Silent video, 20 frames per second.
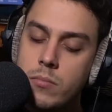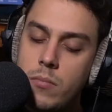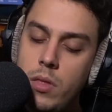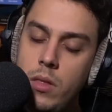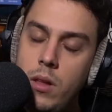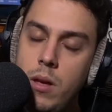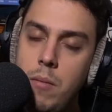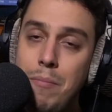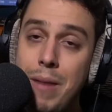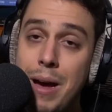
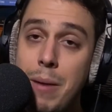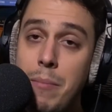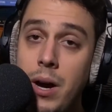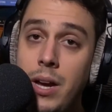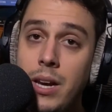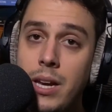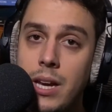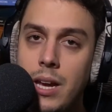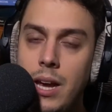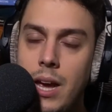my
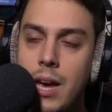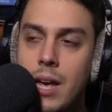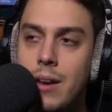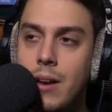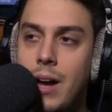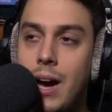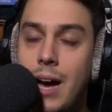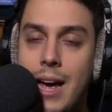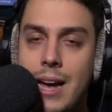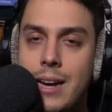money, and
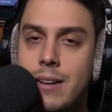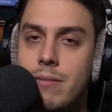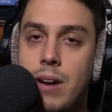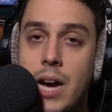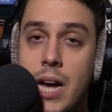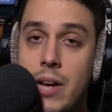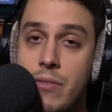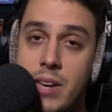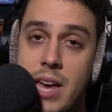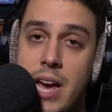I had I
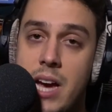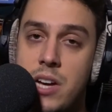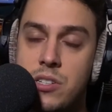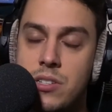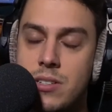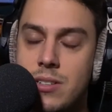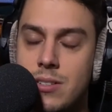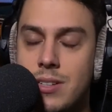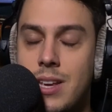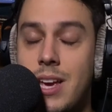have cash
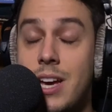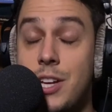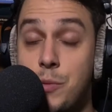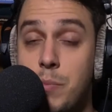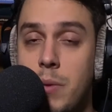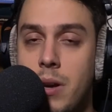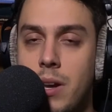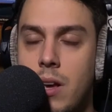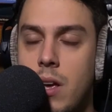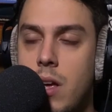because cash
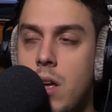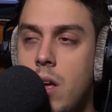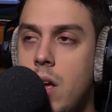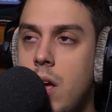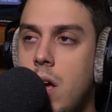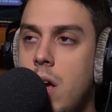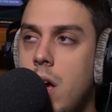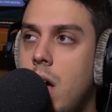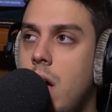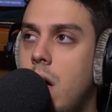money.
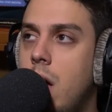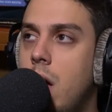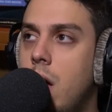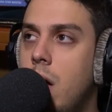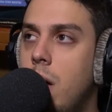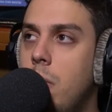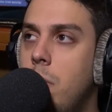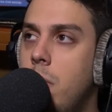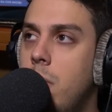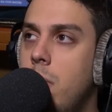
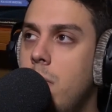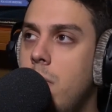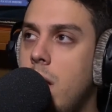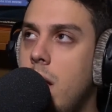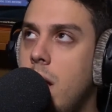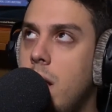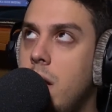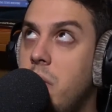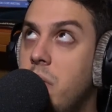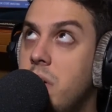Um,
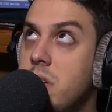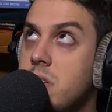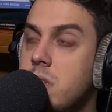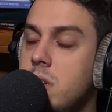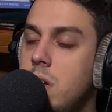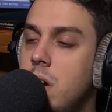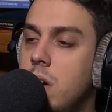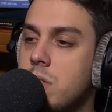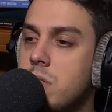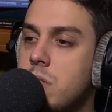anyways,
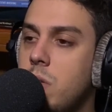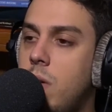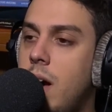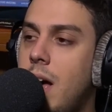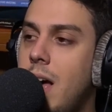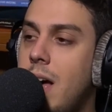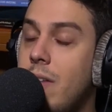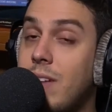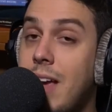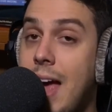no, so I
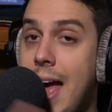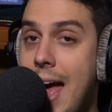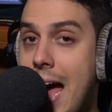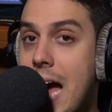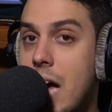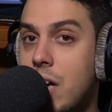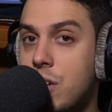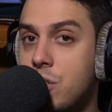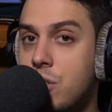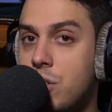have
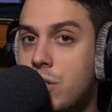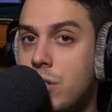cash